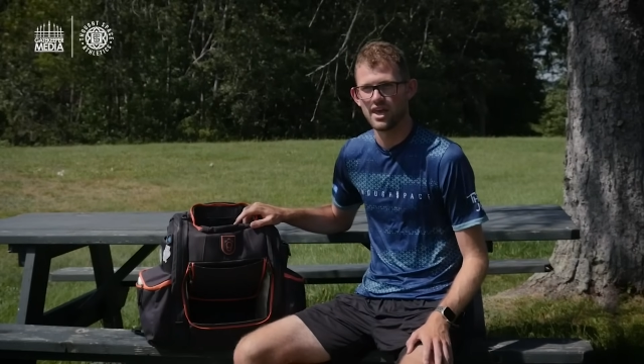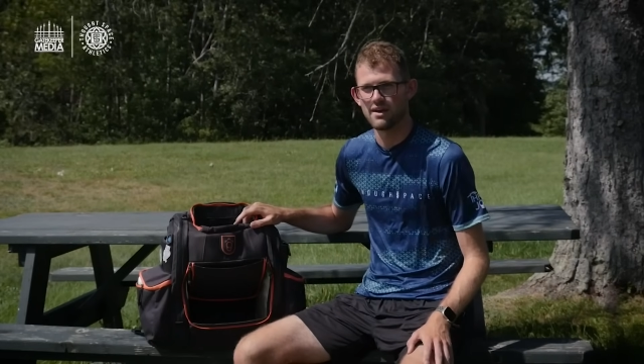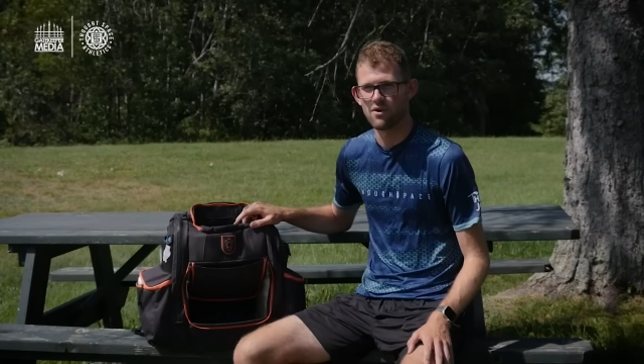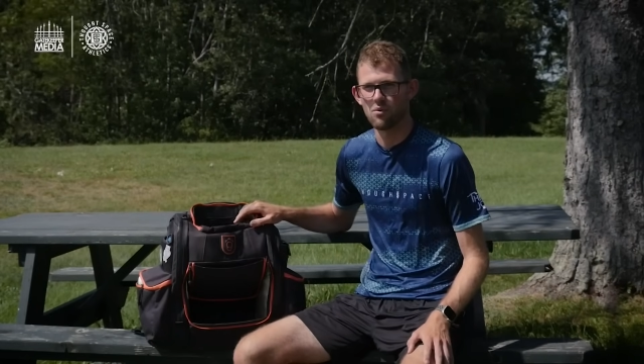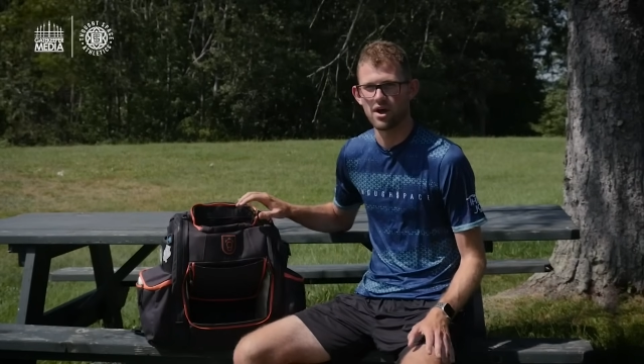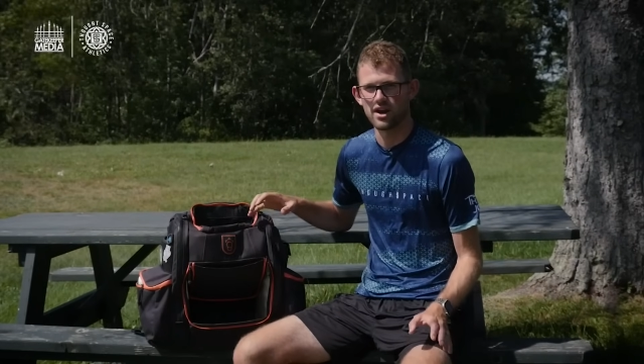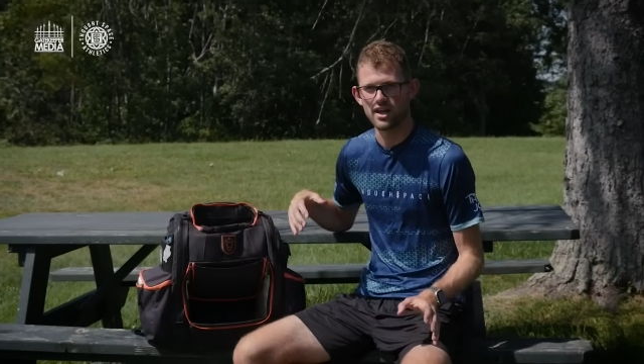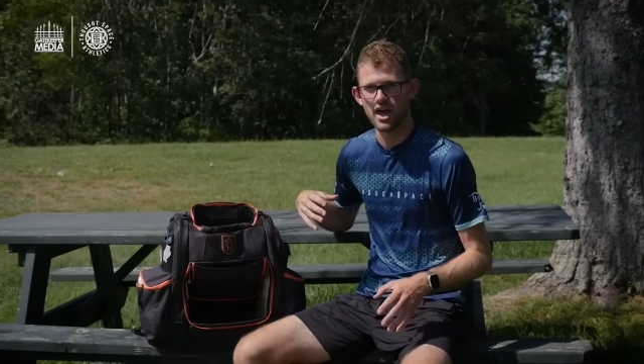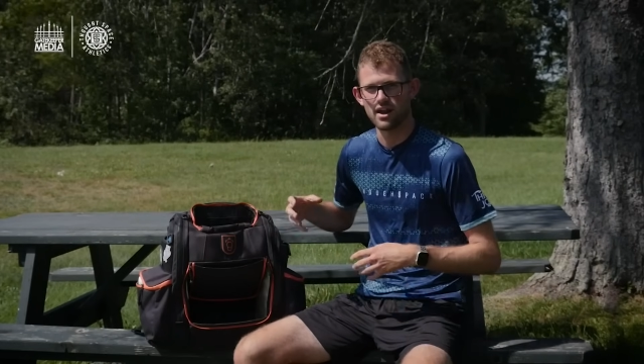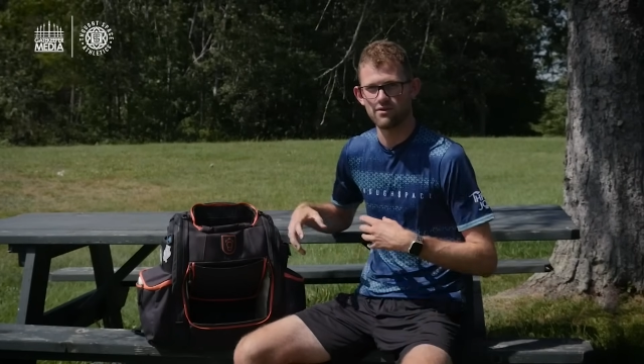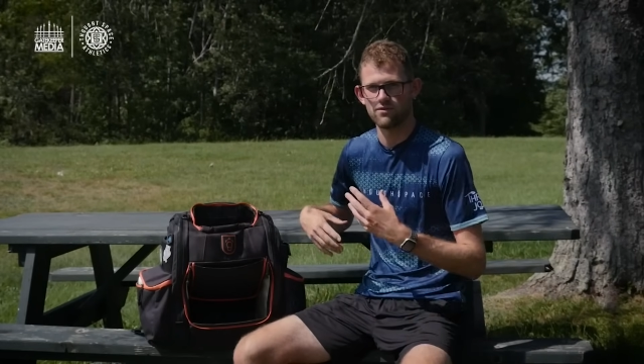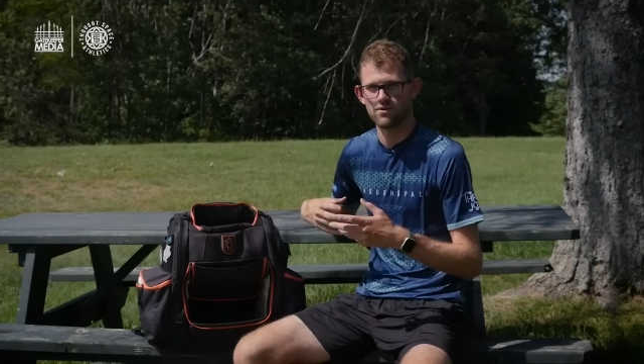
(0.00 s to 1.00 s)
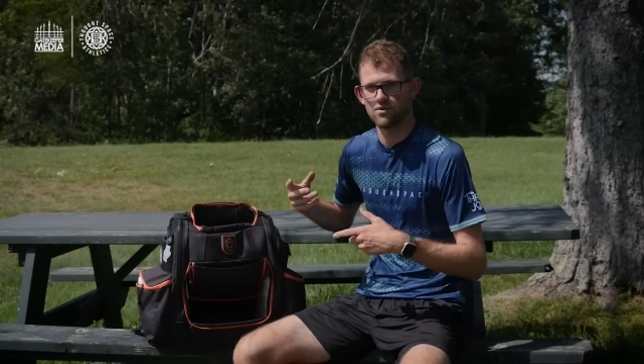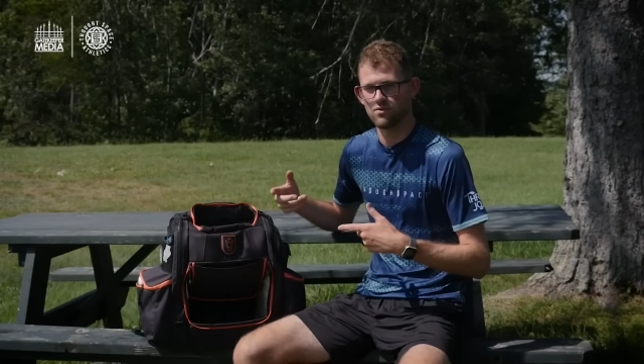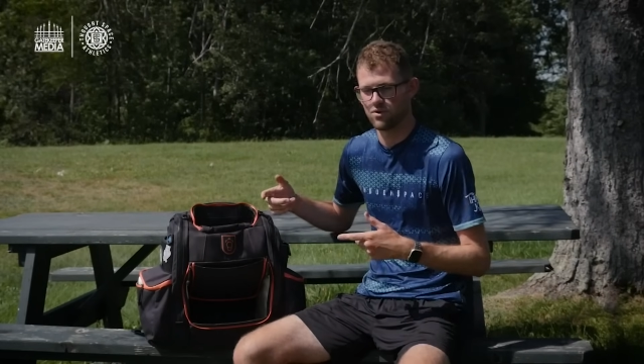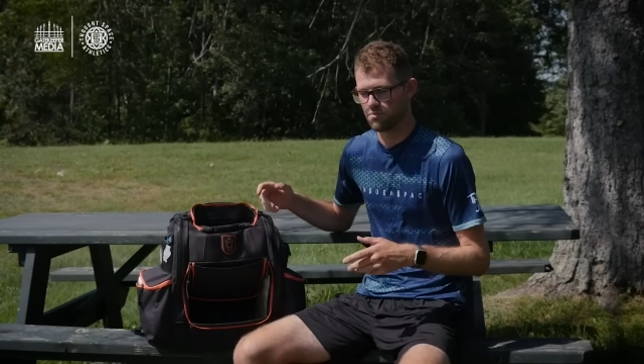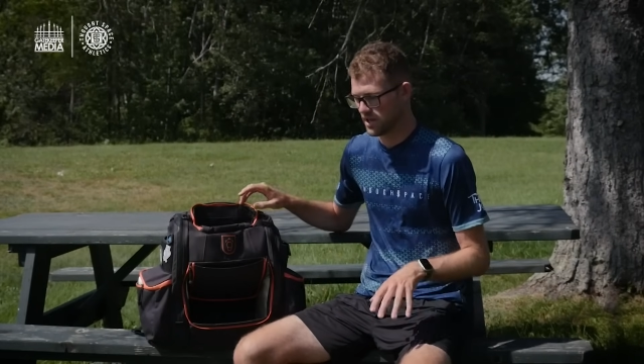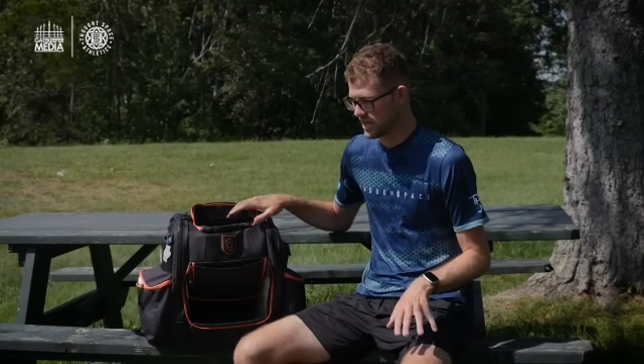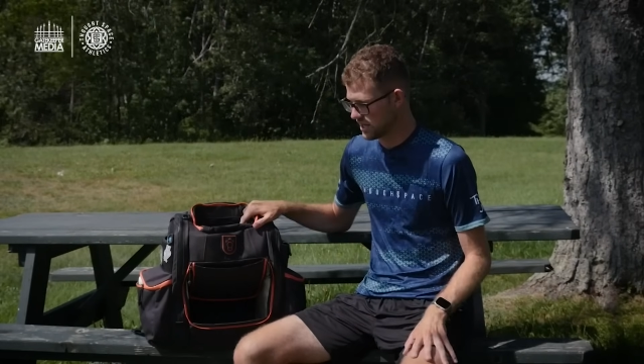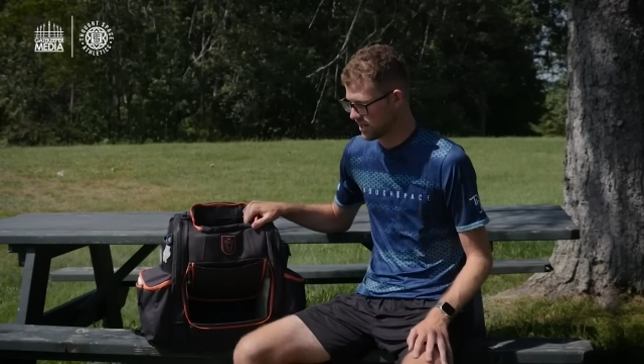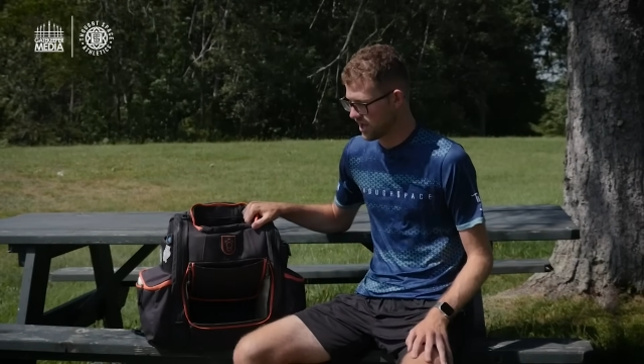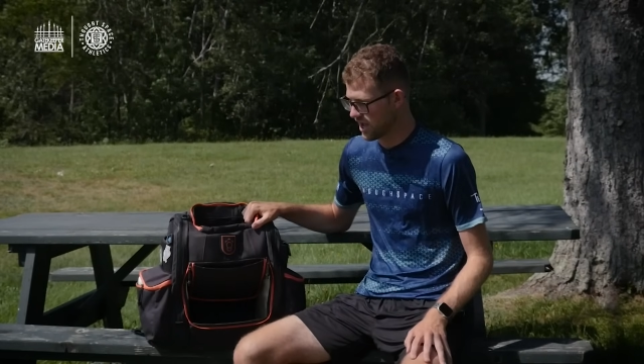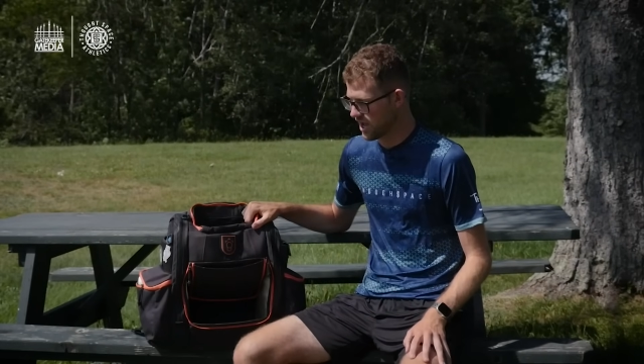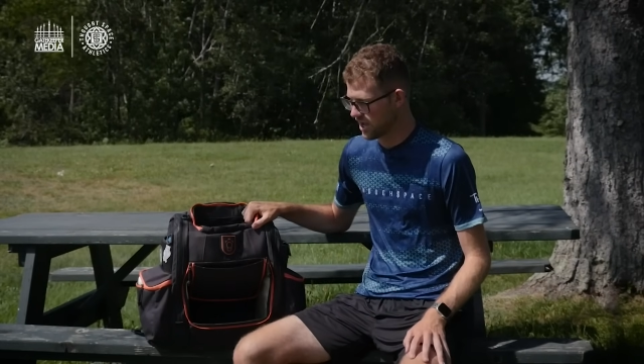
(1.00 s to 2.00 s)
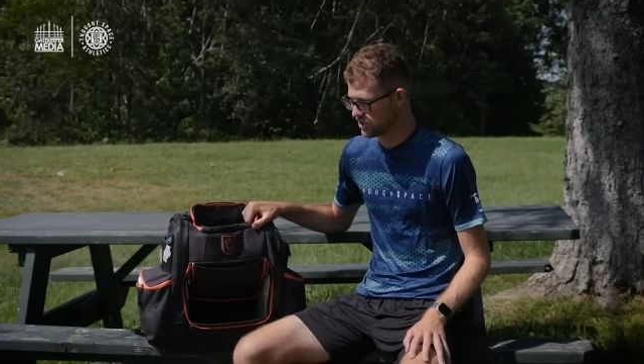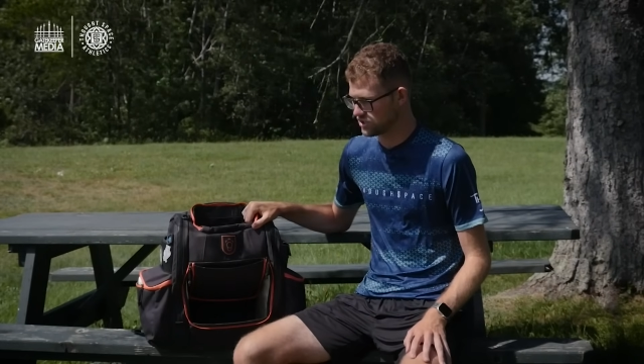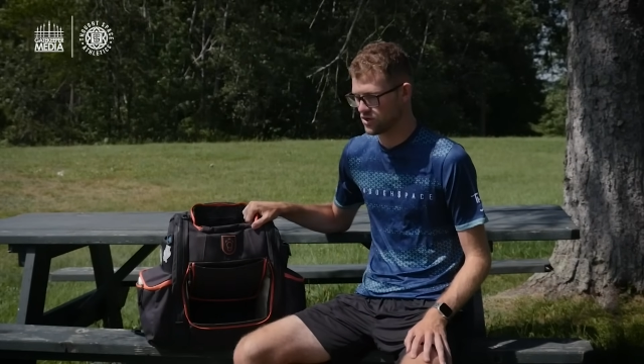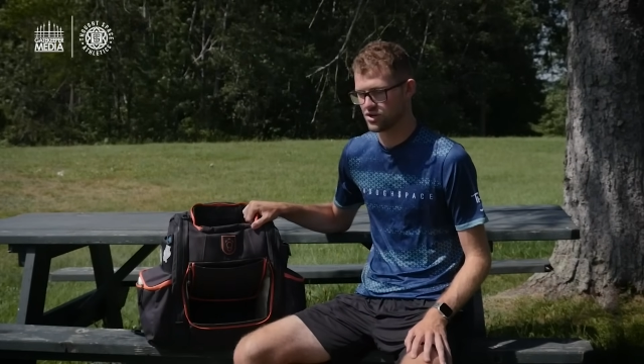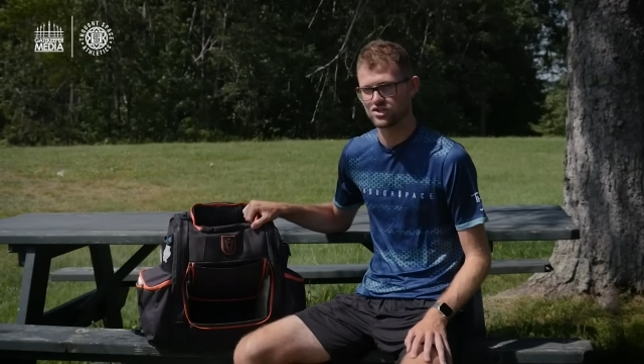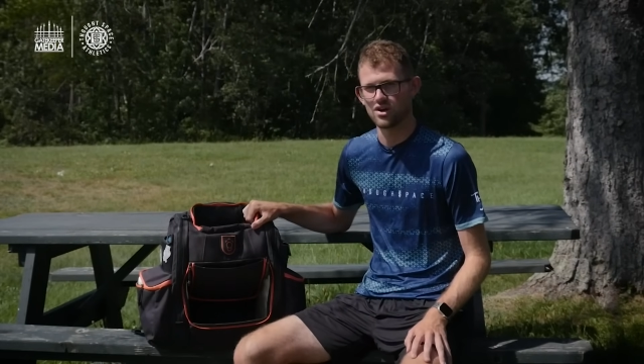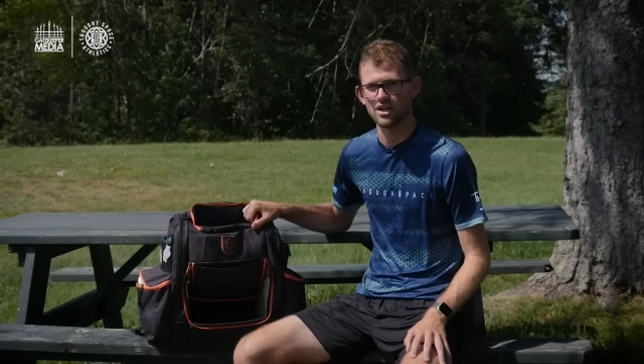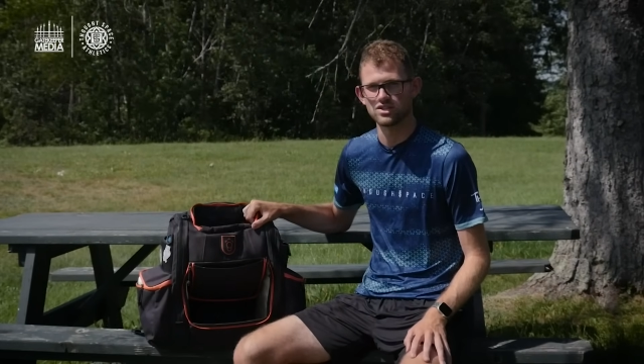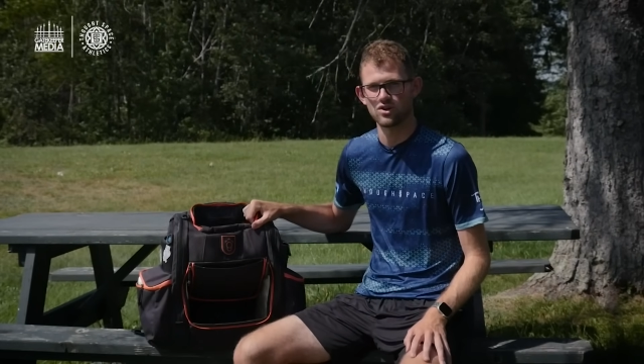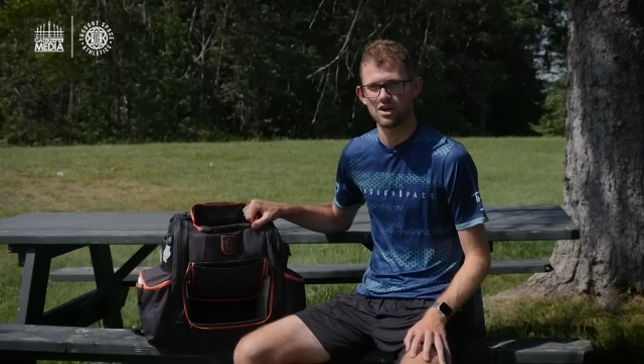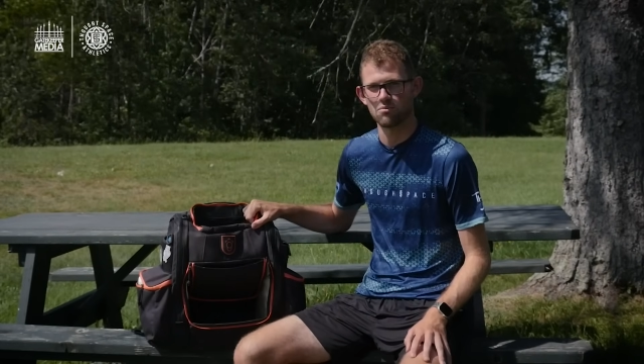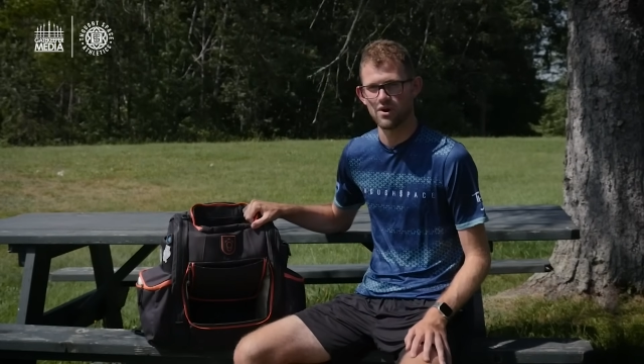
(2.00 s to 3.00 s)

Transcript: if I want to kind of repeat certain shots during a